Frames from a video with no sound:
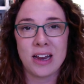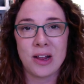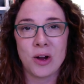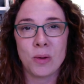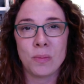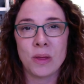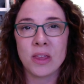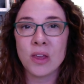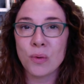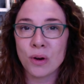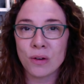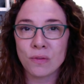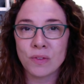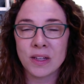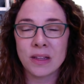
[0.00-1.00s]
I hope that you
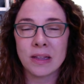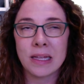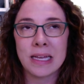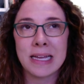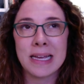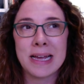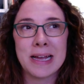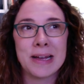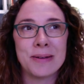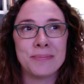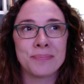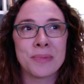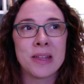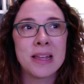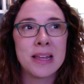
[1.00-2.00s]
are feeling
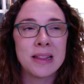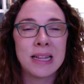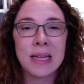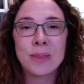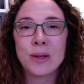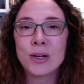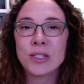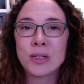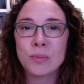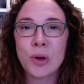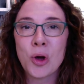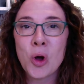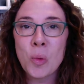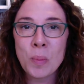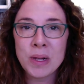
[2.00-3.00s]
like there's some
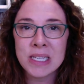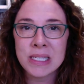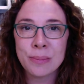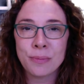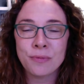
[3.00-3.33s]
hope and some